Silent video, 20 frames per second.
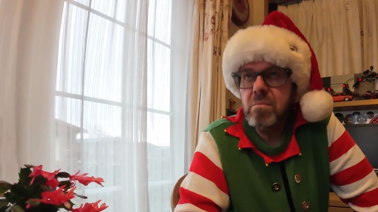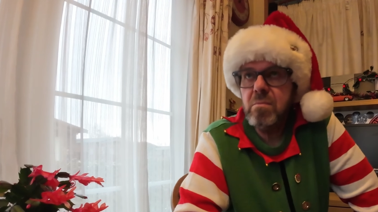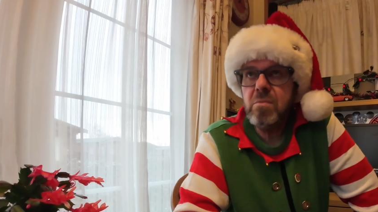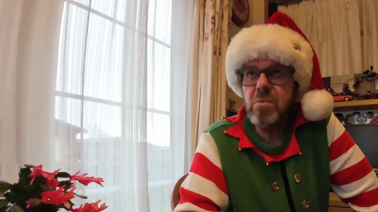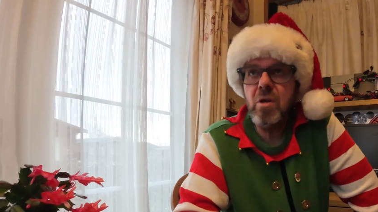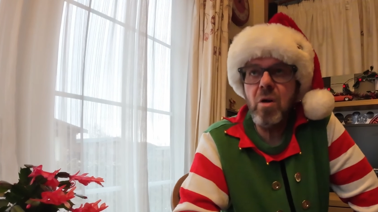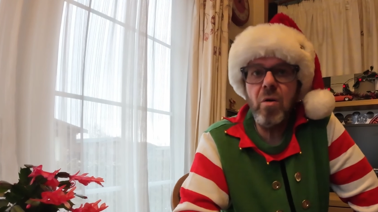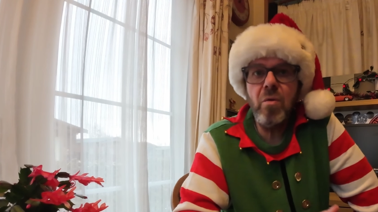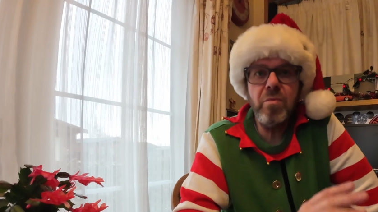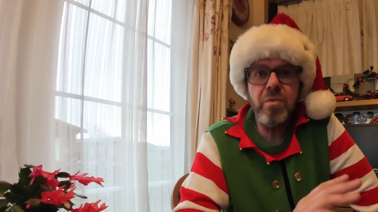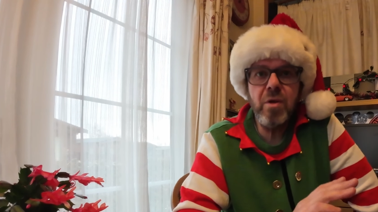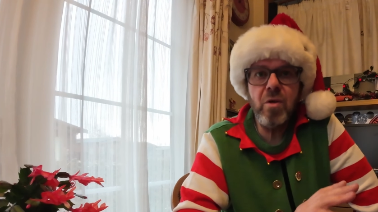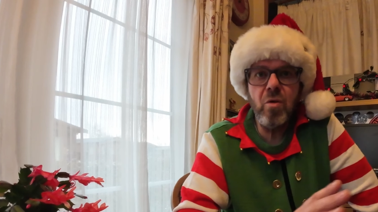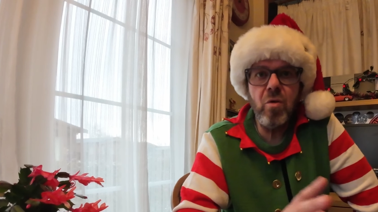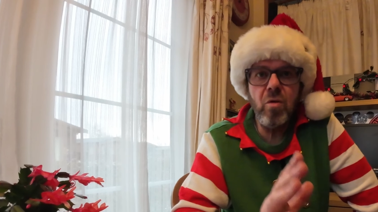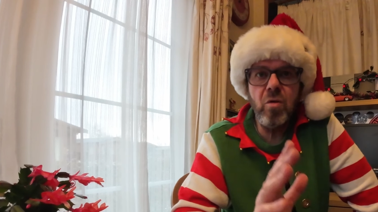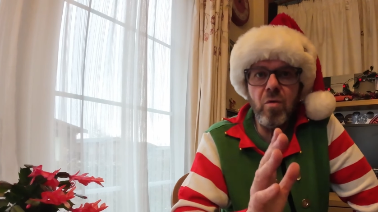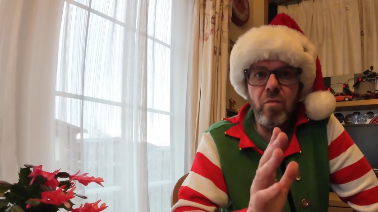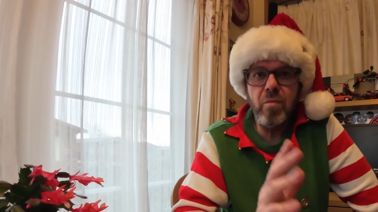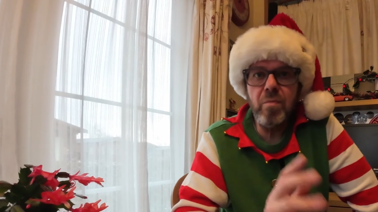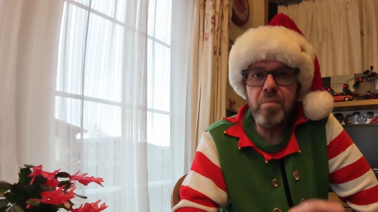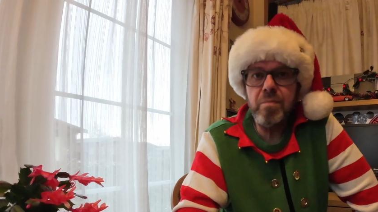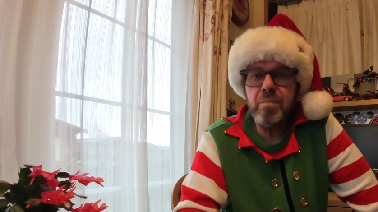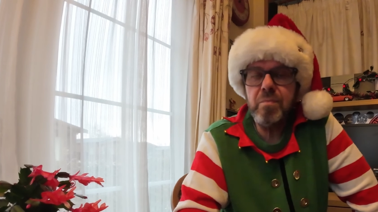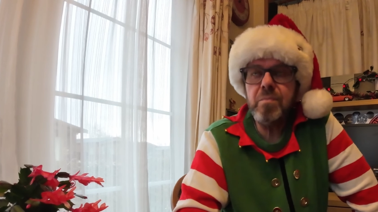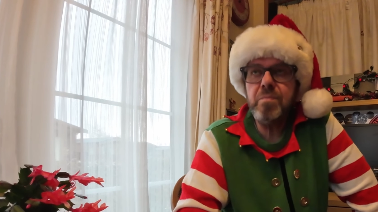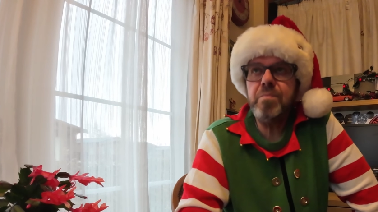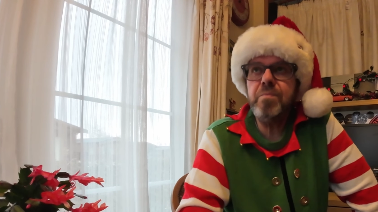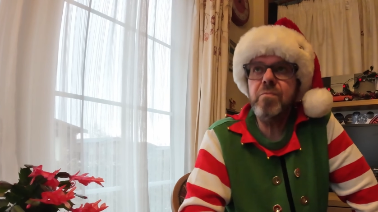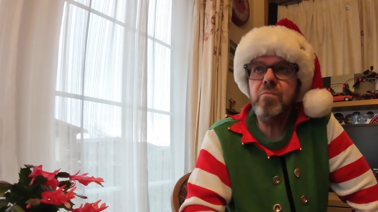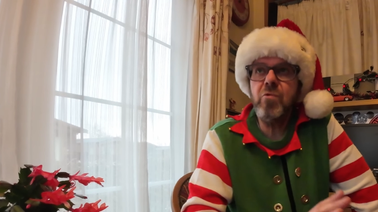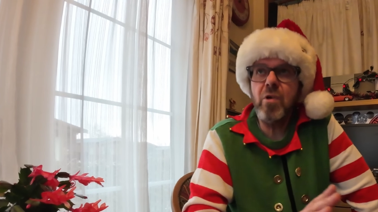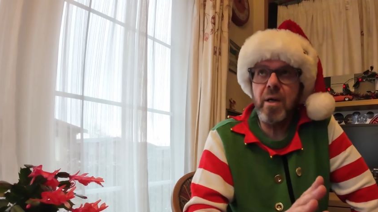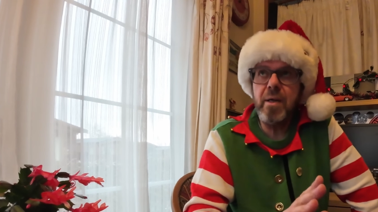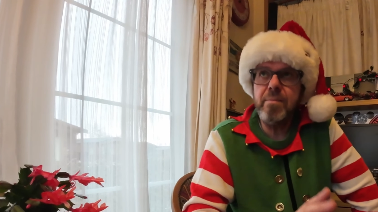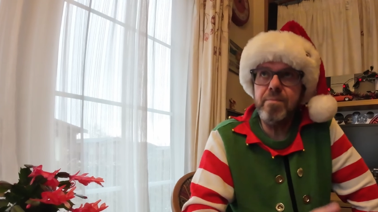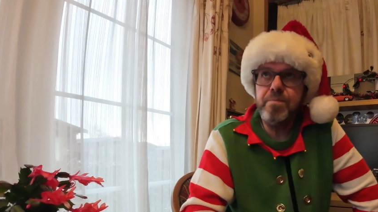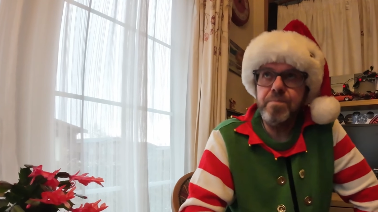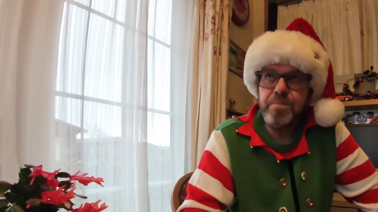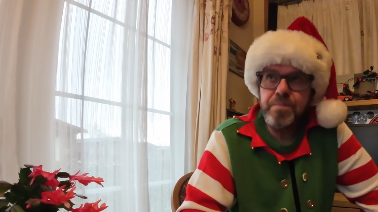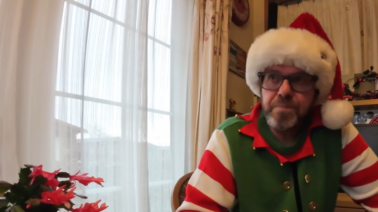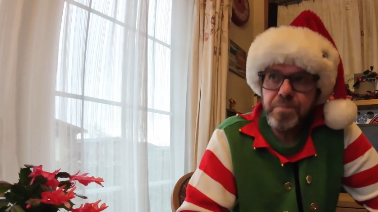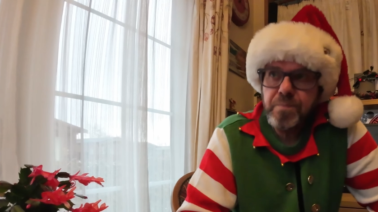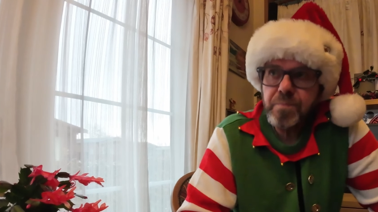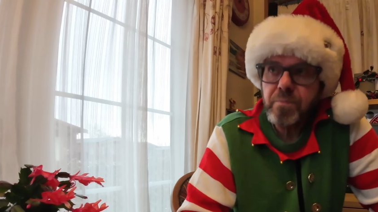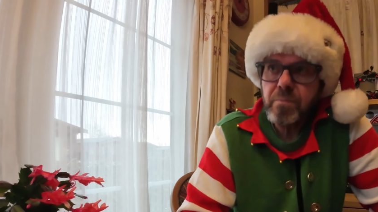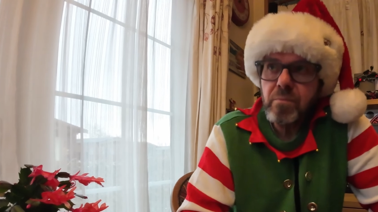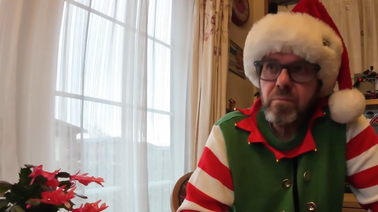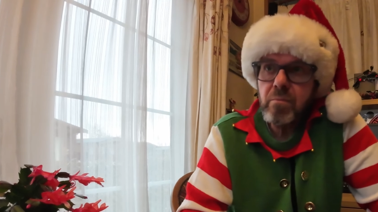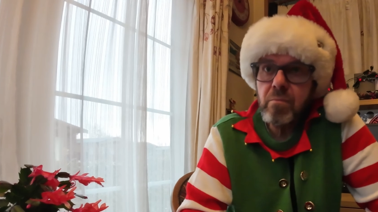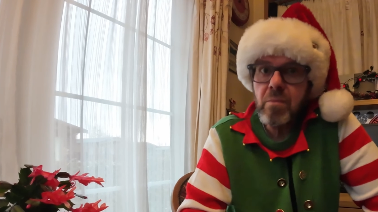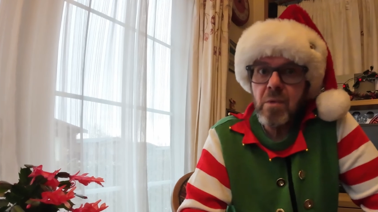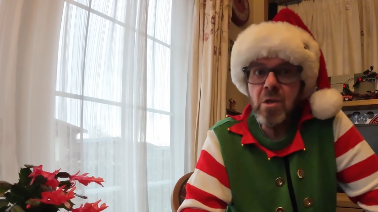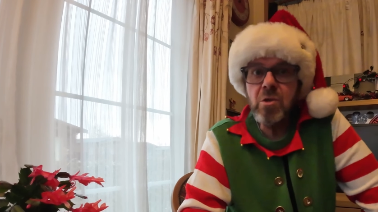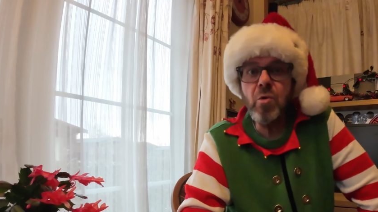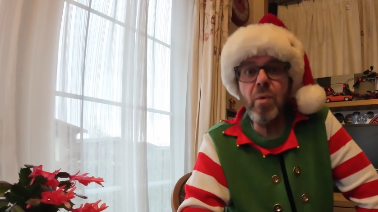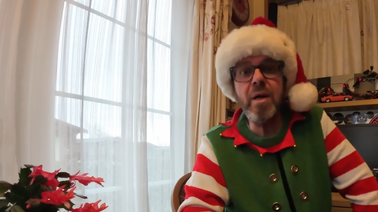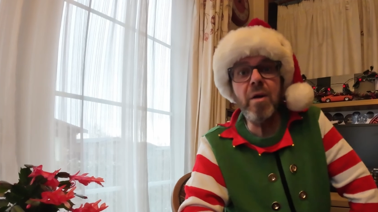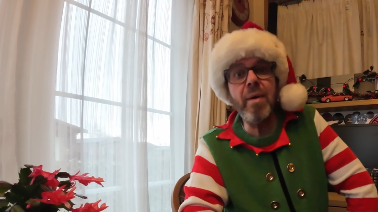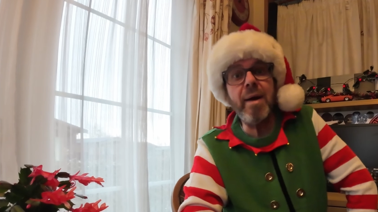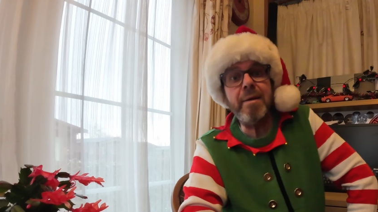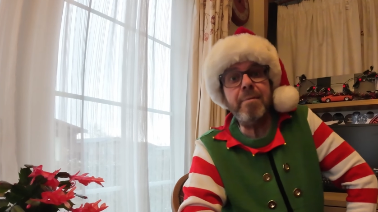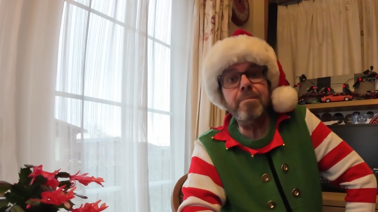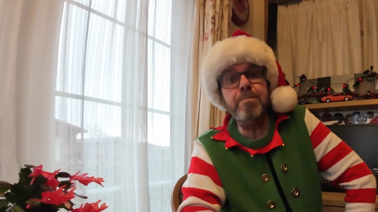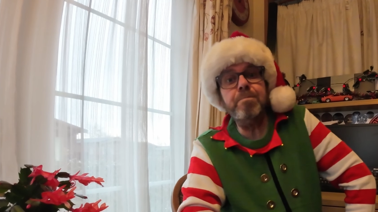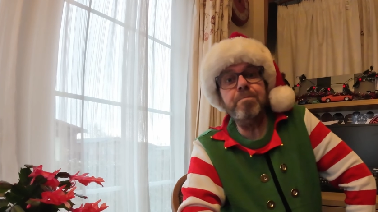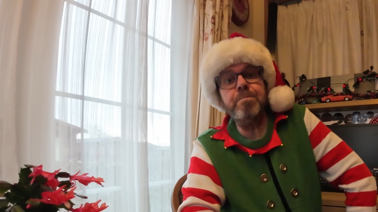You know, they all love them. Right, so anyway,